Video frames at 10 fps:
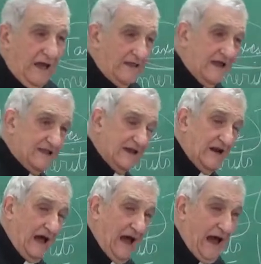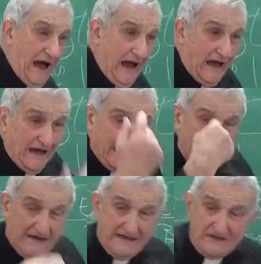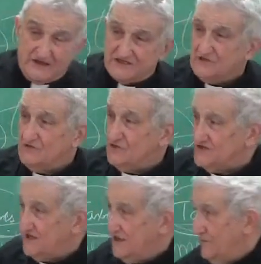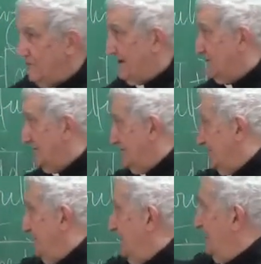And that leads us to the second part of the